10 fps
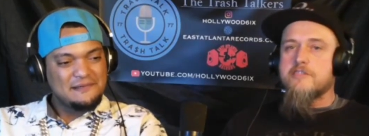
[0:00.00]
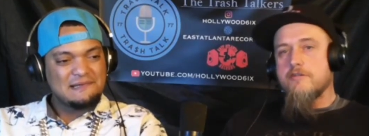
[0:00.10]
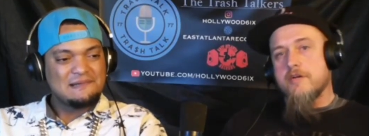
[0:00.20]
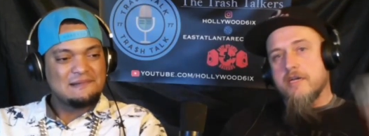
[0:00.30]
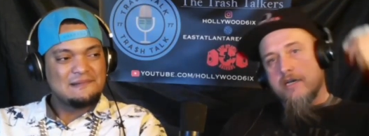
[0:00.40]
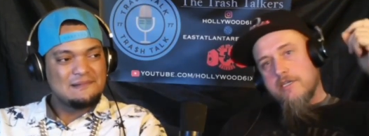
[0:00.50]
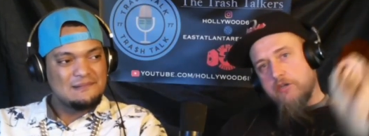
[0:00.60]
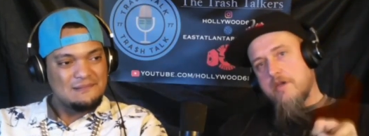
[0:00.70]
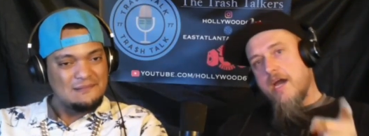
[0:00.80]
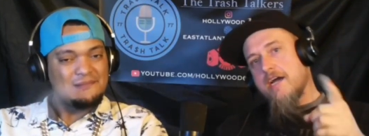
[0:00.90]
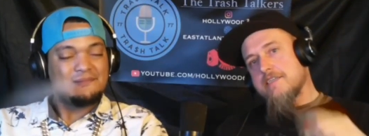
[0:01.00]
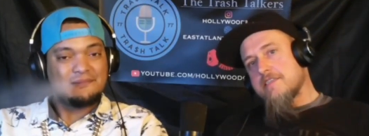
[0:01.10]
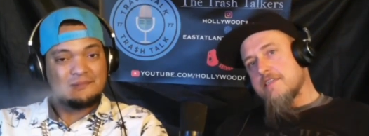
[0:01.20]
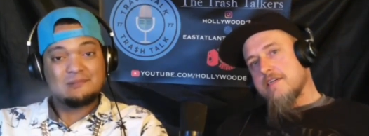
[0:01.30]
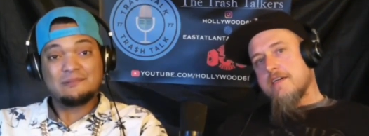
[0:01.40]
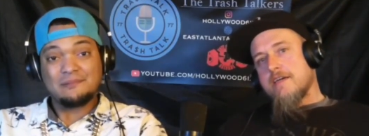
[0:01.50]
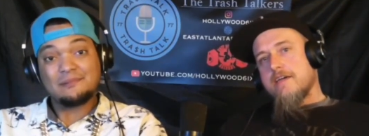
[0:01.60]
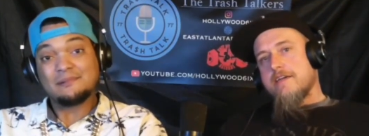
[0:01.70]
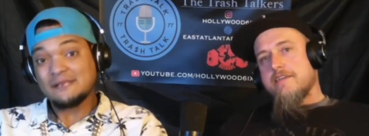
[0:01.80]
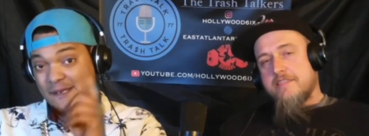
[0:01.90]
Speaker 1: So you guys,
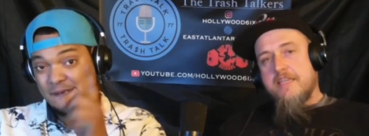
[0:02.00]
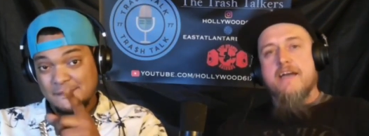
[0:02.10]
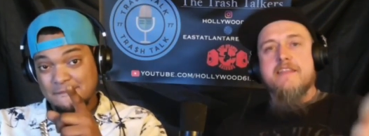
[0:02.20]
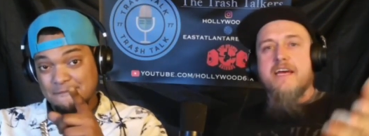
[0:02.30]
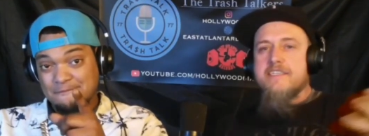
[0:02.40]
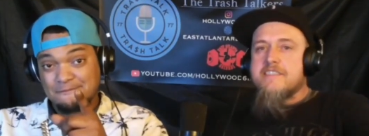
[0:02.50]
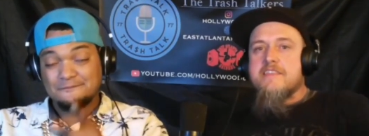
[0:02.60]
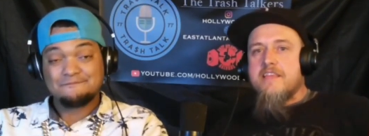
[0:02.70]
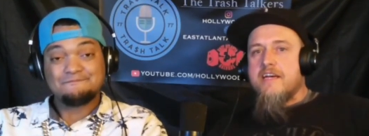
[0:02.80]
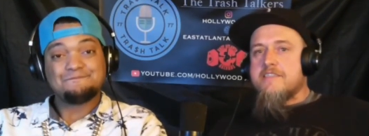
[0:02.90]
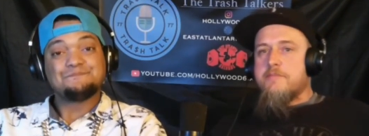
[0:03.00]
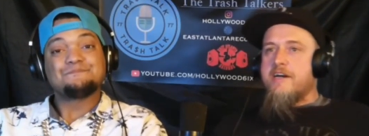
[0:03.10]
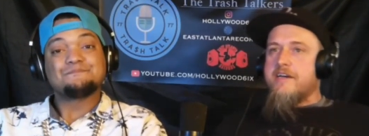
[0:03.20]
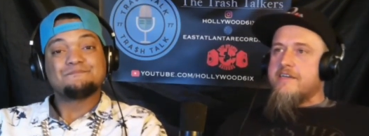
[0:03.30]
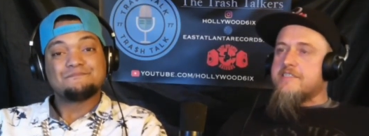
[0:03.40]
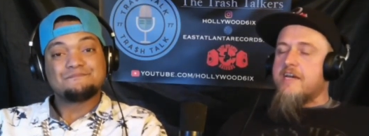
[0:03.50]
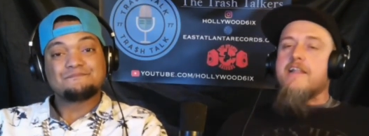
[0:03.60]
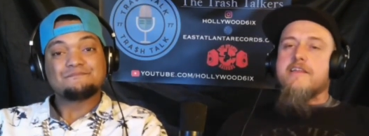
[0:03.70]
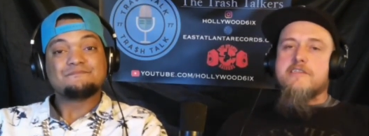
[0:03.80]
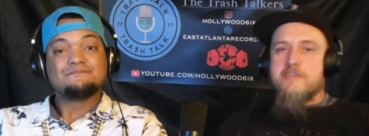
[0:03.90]
that that's that's my
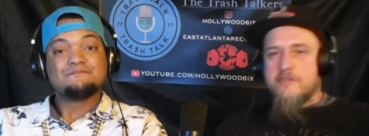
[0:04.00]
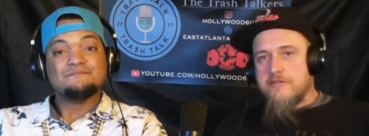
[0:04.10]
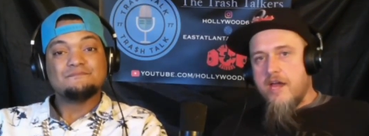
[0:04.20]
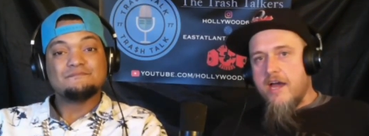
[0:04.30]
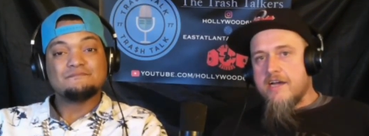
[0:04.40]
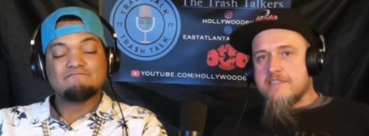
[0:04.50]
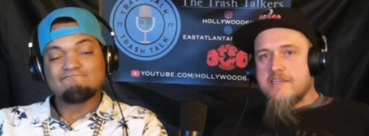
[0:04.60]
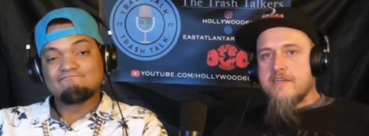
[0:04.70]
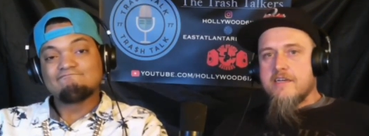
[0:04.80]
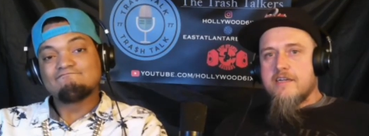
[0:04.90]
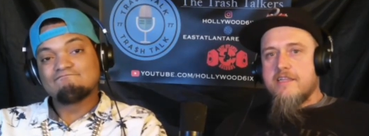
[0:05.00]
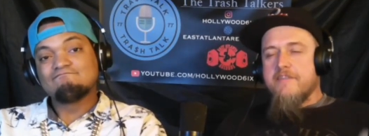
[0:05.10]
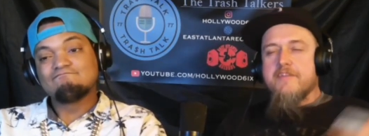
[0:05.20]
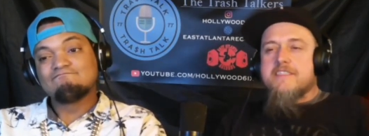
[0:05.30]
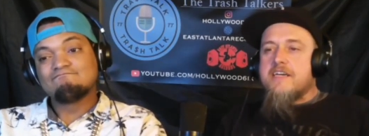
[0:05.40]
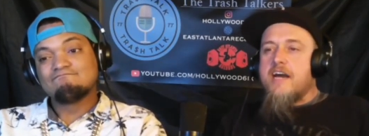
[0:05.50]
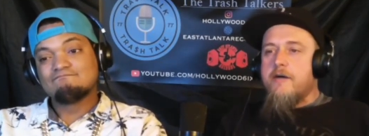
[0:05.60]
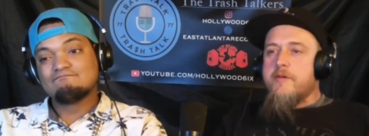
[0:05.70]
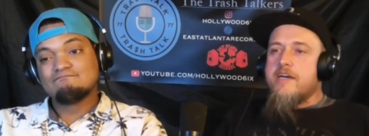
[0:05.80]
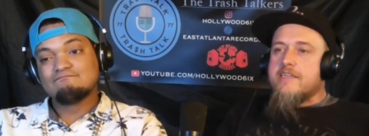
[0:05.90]
challenge to you guys. Leave us a
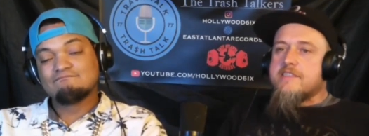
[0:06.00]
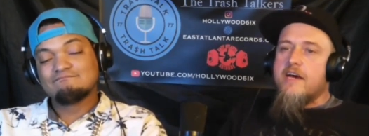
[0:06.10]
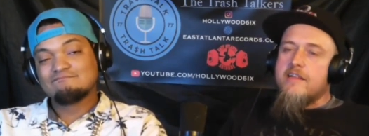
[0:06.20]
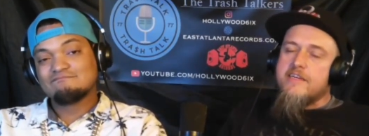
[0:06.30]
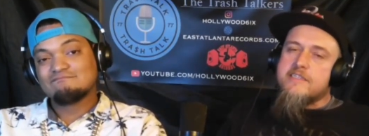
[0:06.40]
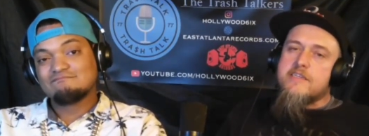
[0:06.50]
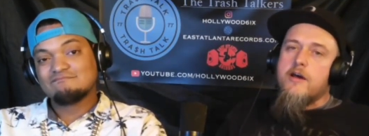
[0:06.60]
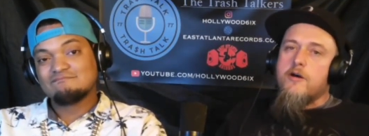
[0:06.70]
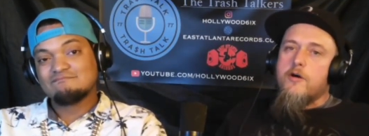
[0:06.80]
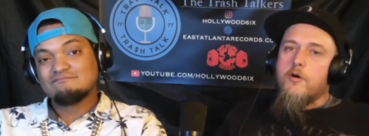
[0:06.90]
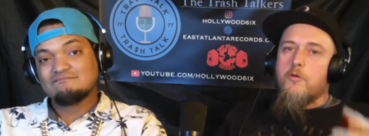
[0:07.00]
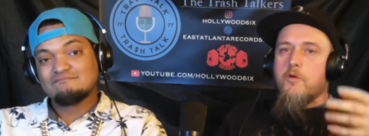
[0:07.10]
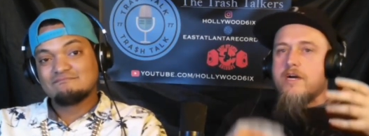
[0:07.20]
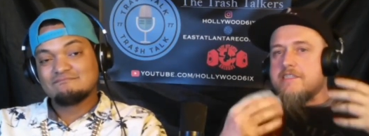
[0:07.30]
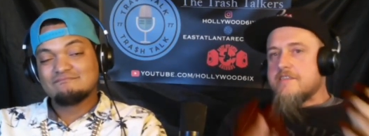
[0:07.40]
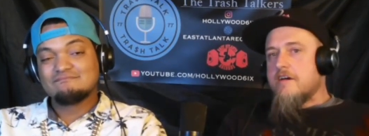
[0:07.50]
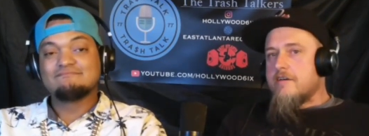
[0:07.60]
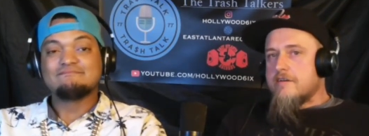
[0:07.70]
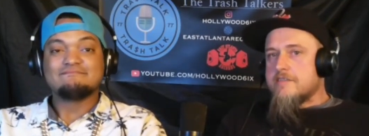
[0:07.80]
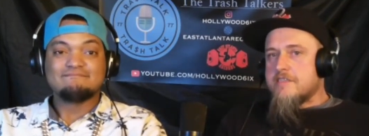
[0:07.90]
comment and tell us what
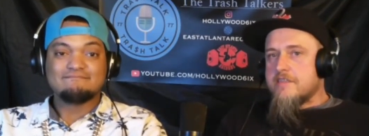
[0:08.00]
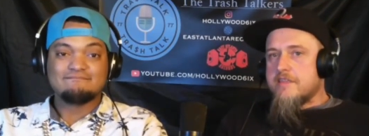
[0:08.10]
songs